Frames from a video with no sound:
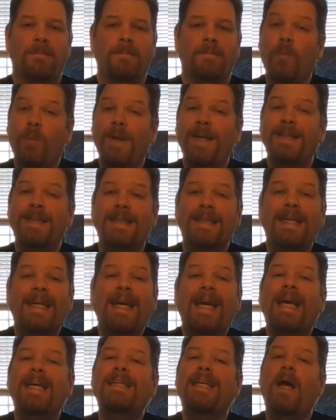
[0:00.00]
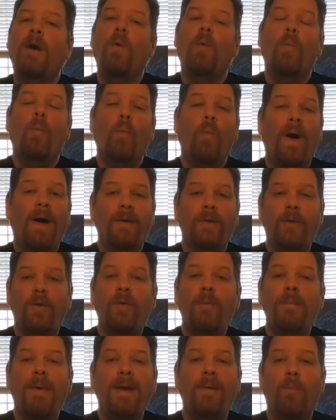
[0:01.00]
The reason is that while
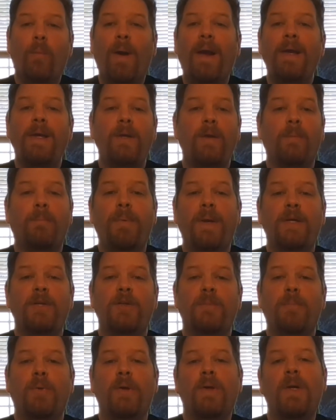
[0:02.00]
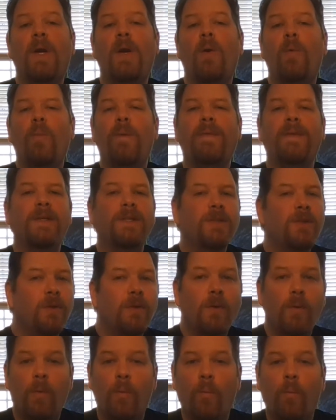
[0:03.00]
you may write your picture book with a
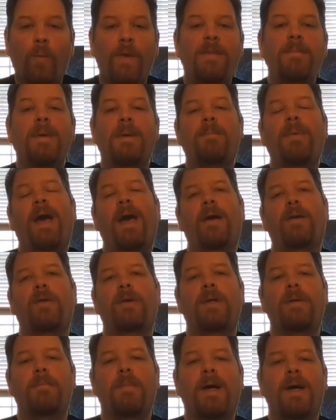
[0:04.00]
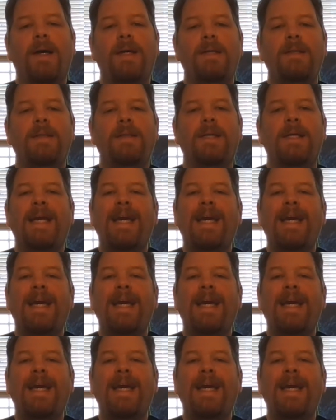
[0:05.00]
certain rhythmic pattern in mind,